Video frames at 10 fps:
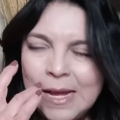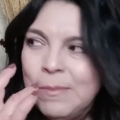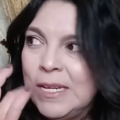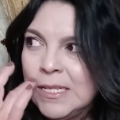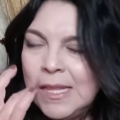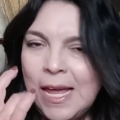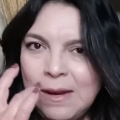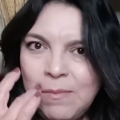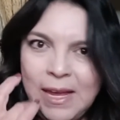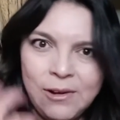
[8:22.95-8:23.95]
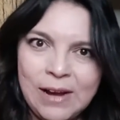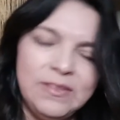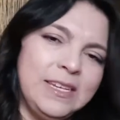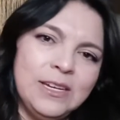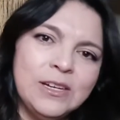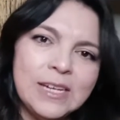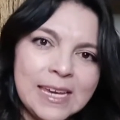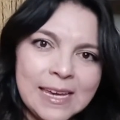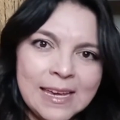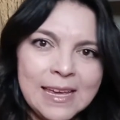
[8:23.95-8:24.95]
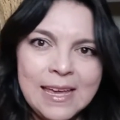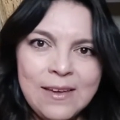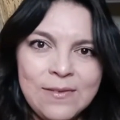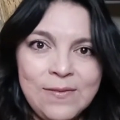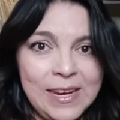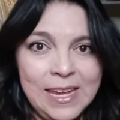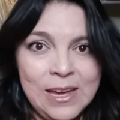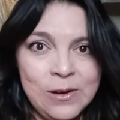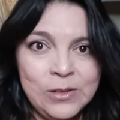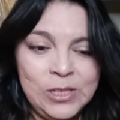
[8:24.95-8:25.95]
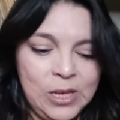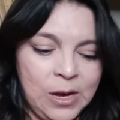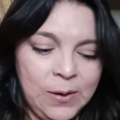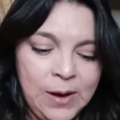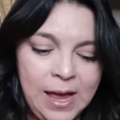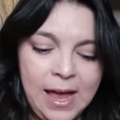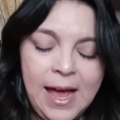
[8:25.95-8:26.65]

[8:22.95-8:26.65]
I mentioned that in my crafting and cooking video. So